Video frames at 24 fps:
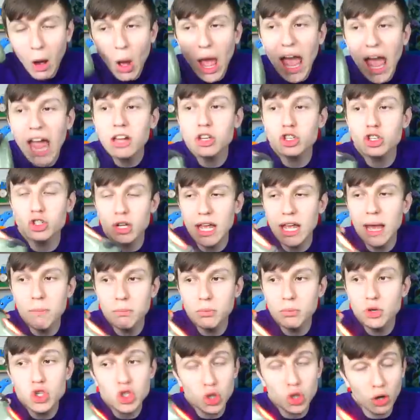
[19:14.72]
extra chem
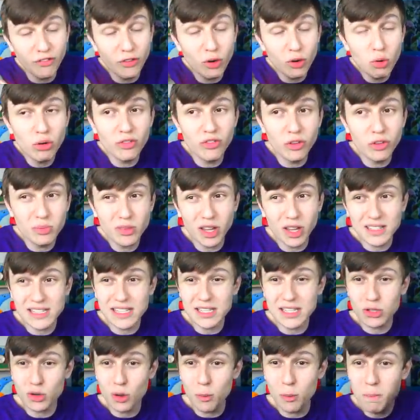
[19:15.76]
boost off all of them does it.
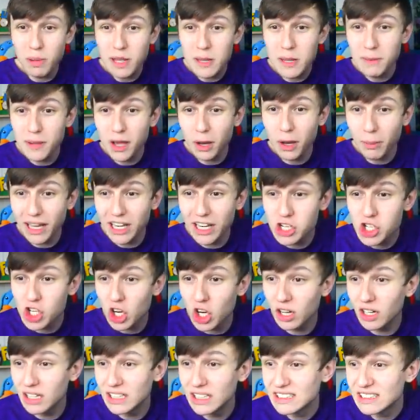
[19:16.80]
So a B P L
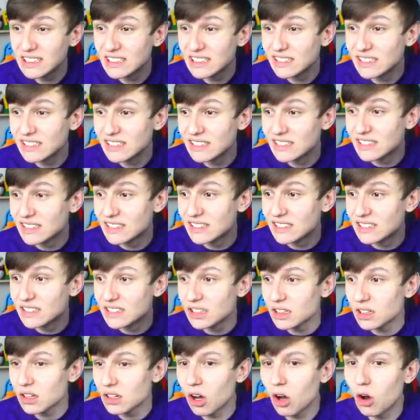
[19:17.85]
manager,
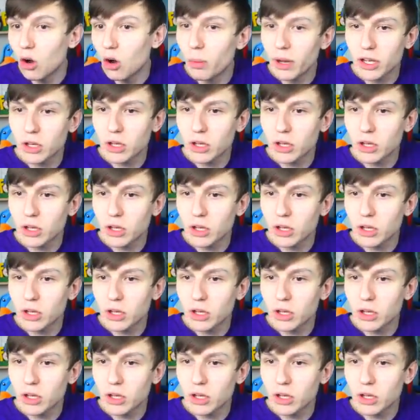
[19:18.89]
oh my